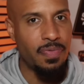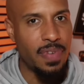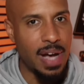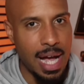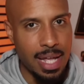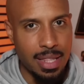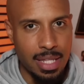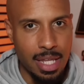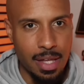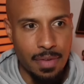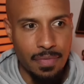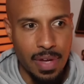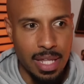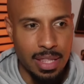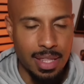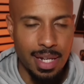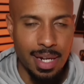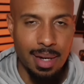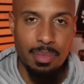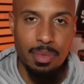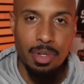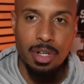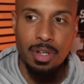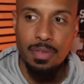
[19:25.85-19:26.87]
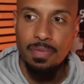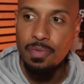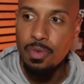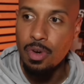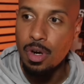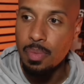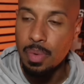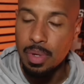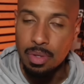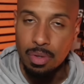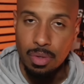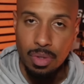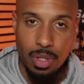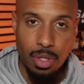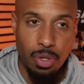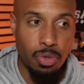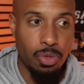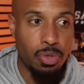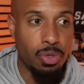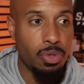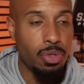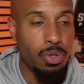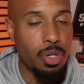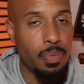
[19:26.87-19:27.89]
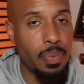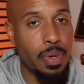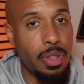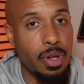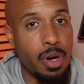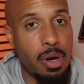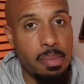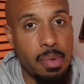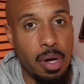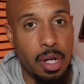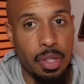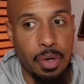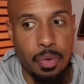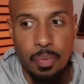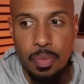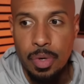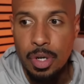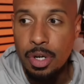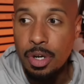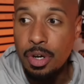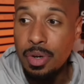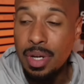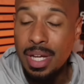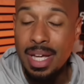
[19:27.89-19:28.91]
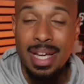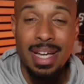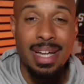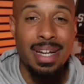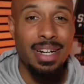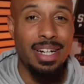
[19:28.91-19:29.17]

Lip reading: find the event that I'm looking for, whether local or whether I'm on the road.